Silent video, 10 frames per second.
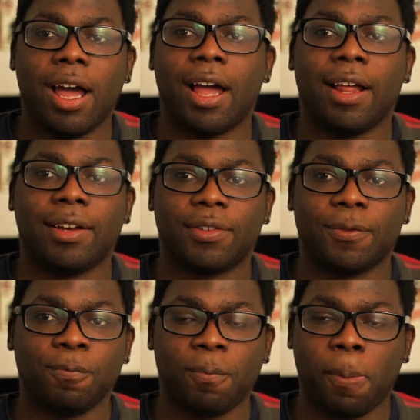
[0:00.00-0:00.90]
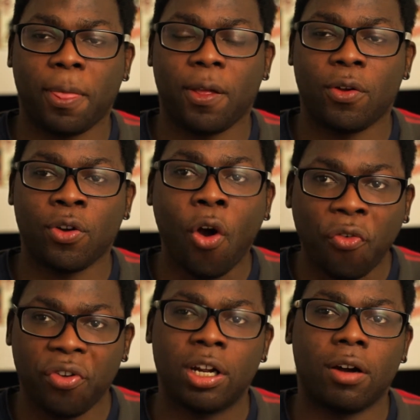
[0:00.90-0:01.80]
and
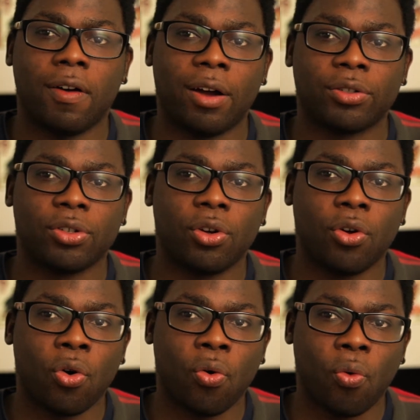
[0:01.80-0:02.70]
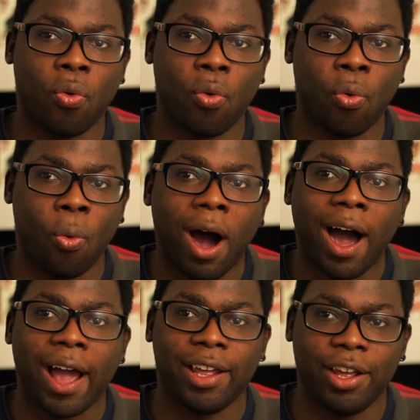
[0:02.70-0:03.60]
go figure out
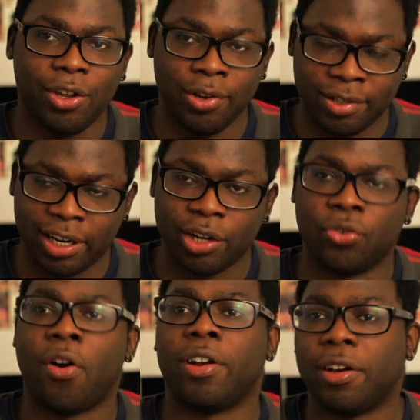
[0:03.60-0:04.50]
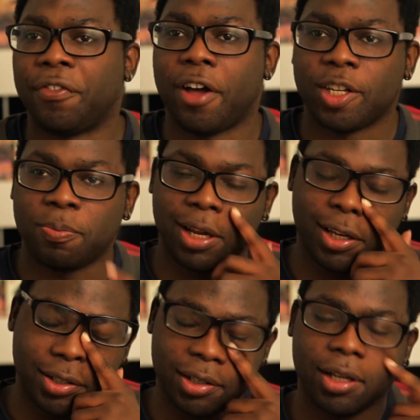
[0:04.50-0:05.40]
why you started drawing in the first
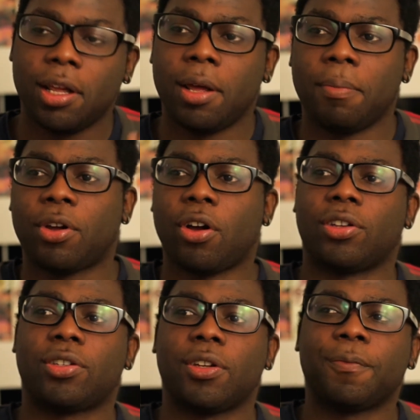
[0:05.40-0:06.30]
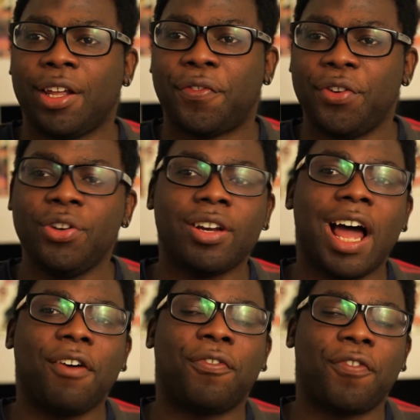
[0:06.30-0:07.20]
place. Because if you don't
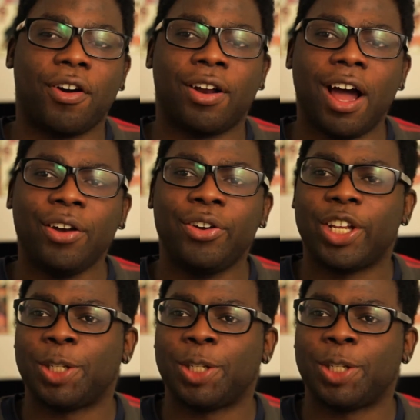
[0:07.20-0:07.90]
have fun, how do you